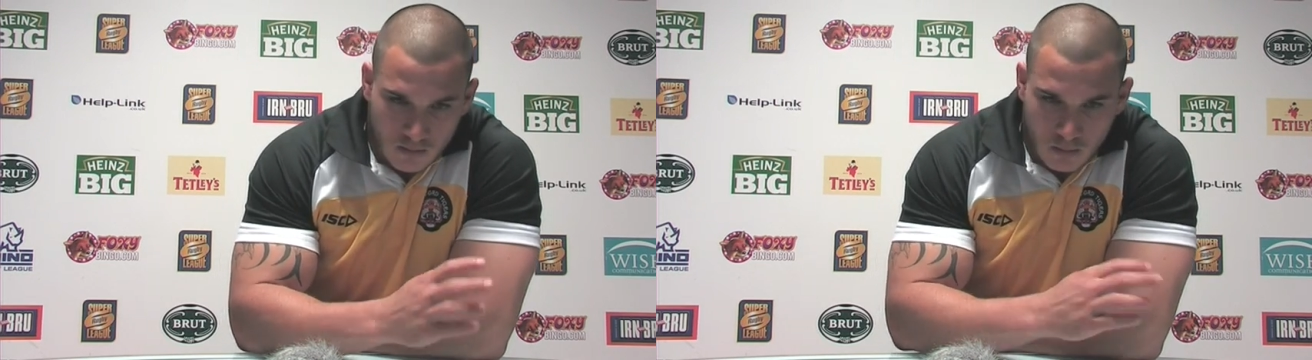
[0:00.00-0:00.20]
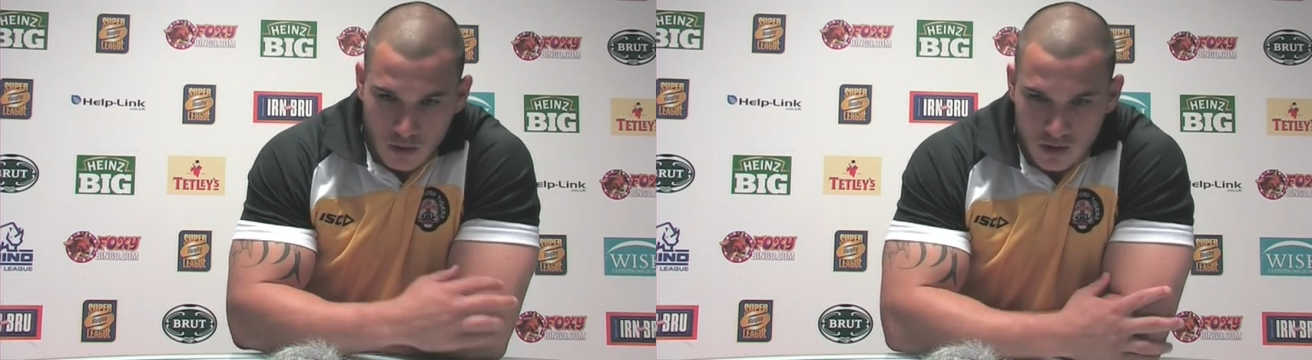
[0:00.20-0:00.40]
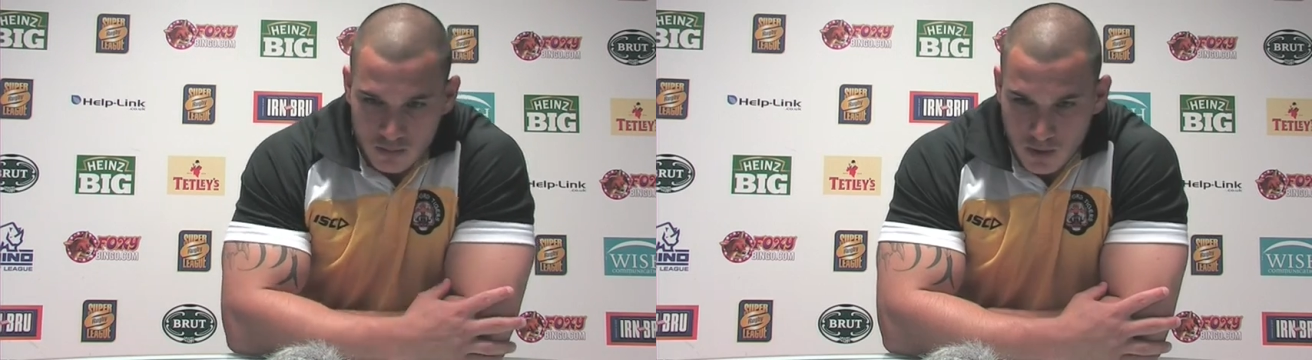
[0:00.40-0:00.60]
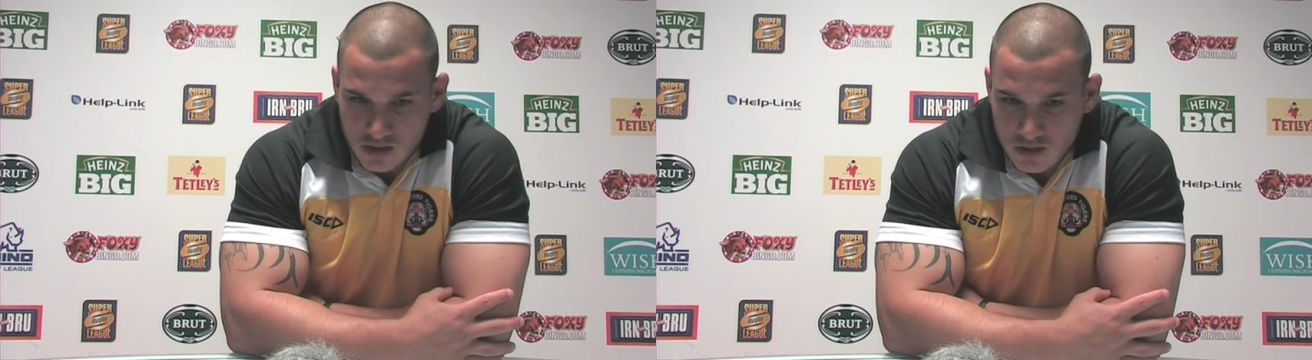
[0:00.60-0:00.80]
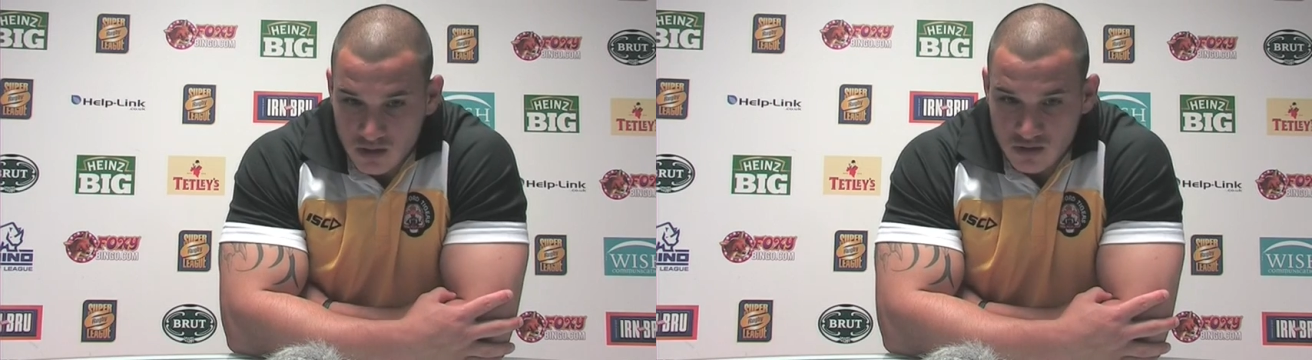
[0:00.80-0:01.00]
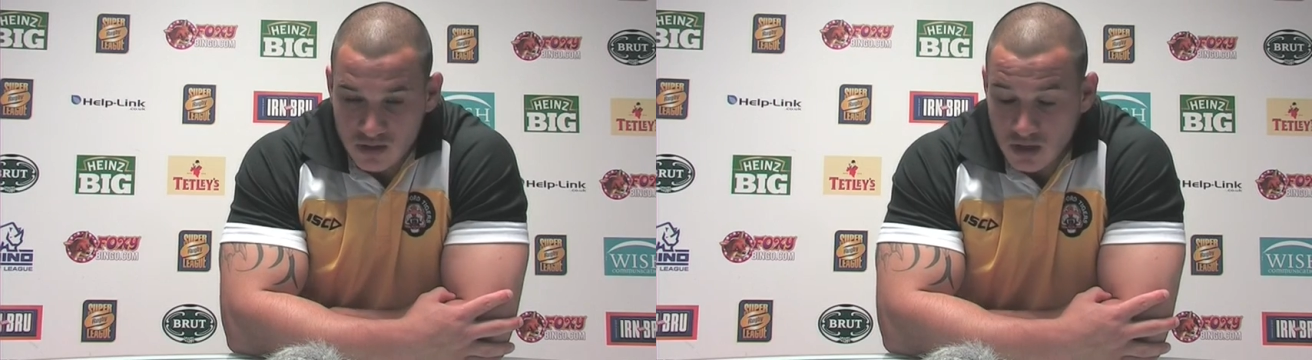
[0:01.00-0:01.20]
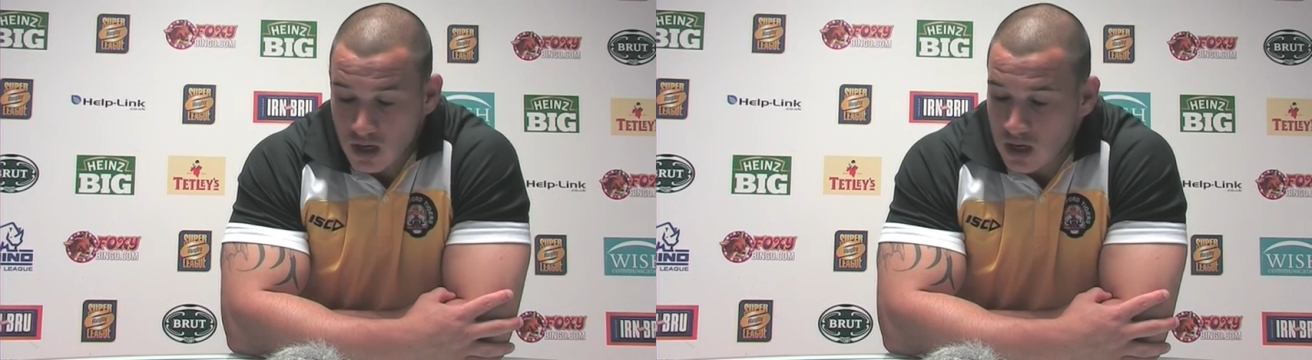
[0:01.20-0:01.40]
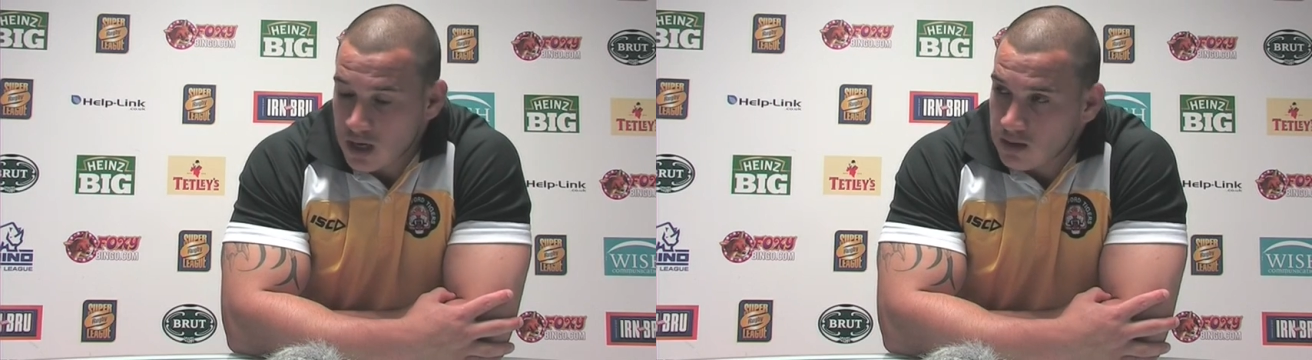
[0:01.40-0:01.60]
boys' best interests at
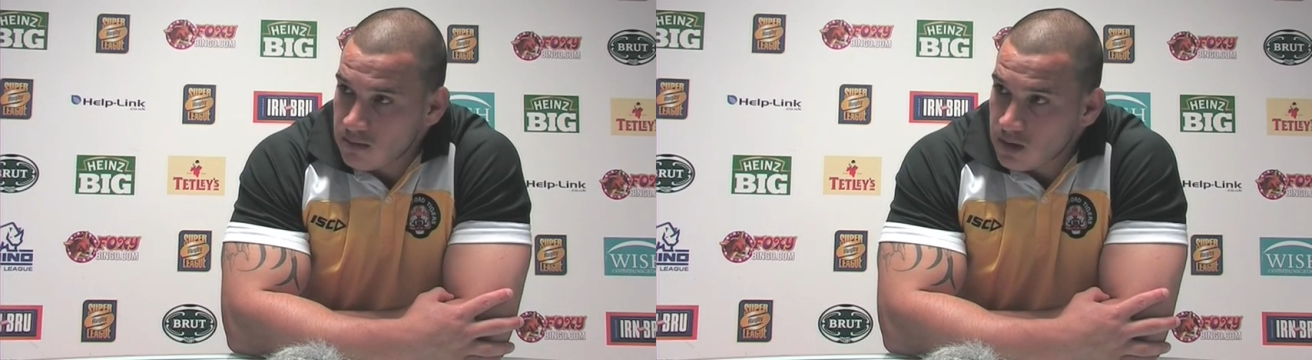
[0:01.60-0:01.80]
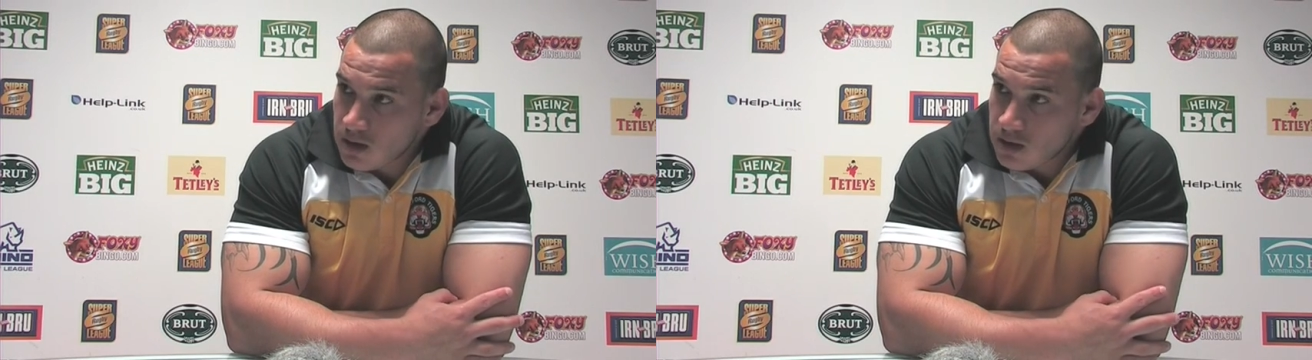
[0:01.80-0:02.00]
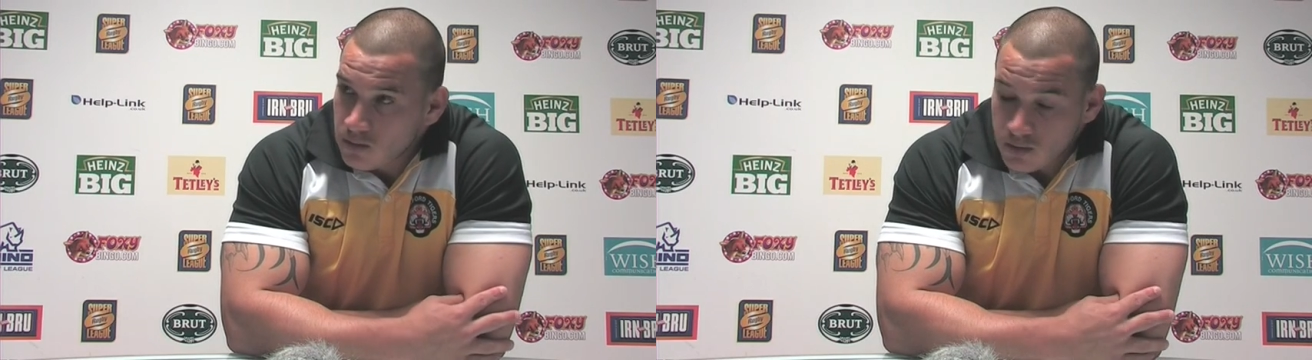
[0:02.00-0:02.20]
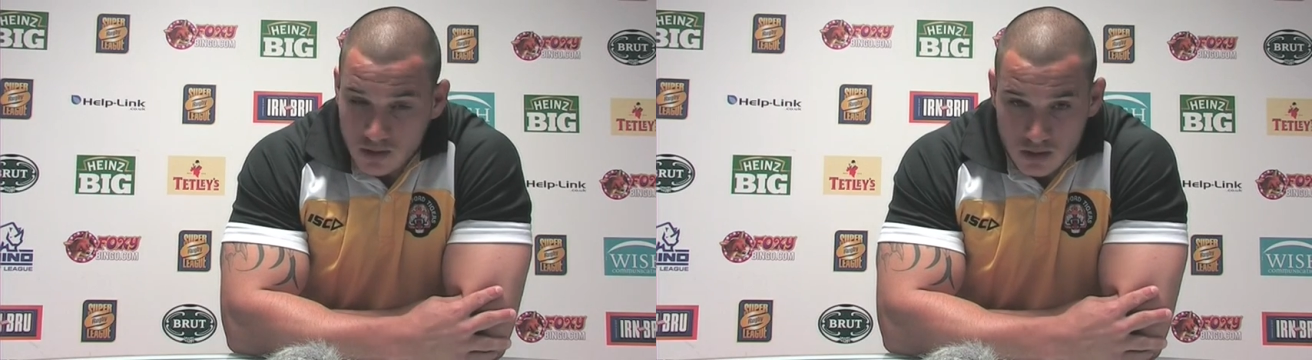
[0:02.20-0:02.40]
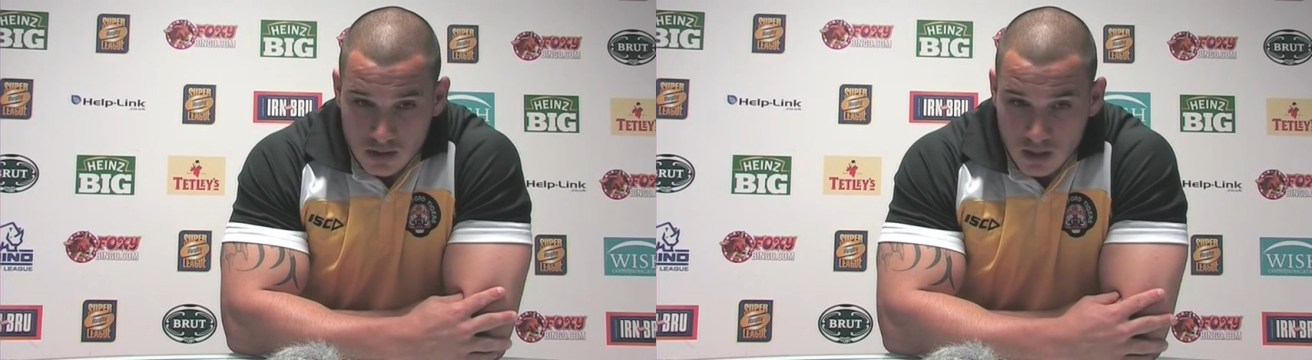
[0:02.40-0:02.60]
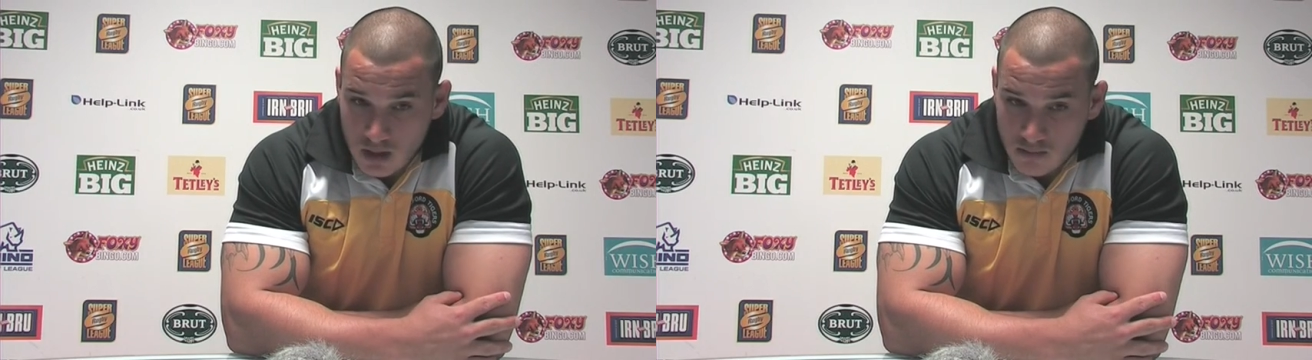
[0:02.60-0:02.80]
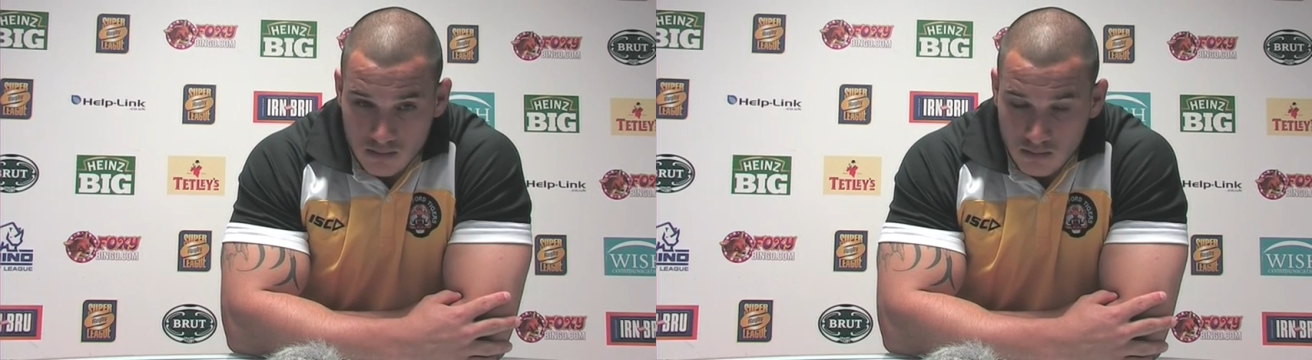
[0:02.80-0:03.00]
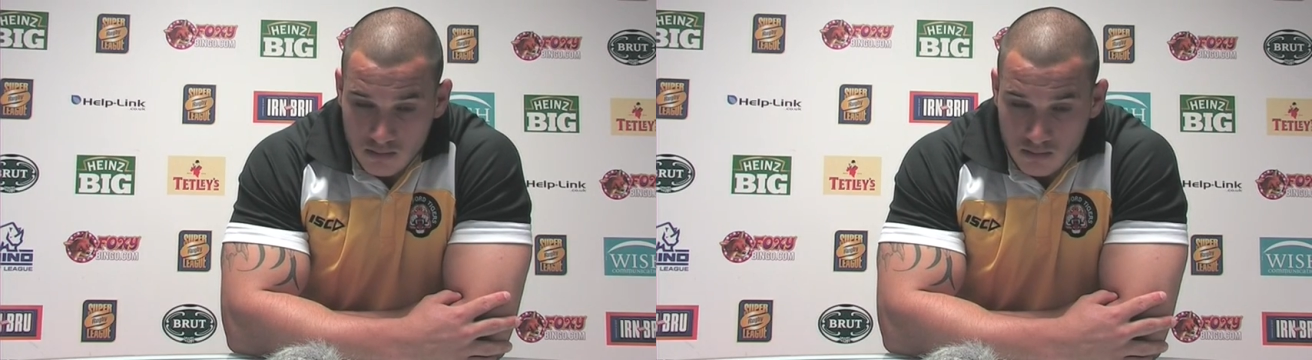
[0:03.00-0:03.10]
heart, which is, um,